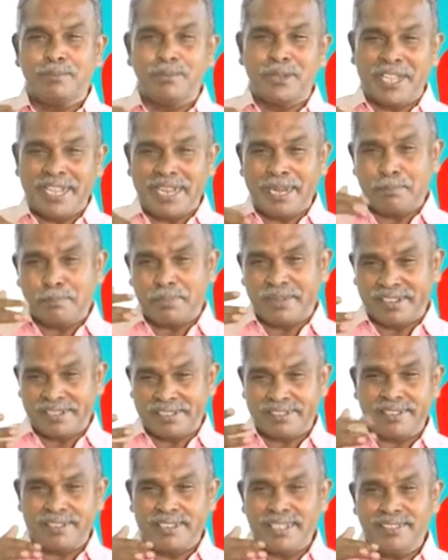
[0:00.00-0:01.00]

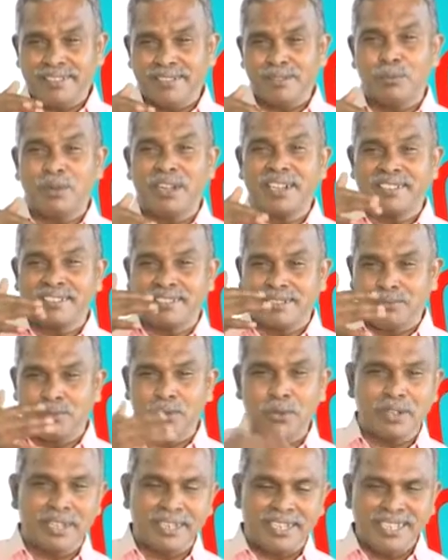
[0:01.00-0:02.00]
diopters length. What is the
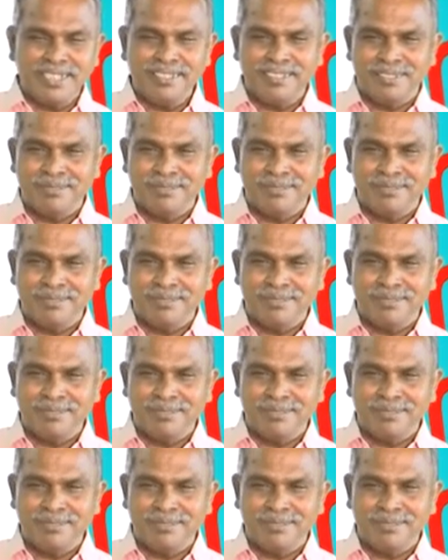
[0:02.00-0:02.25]
focal length?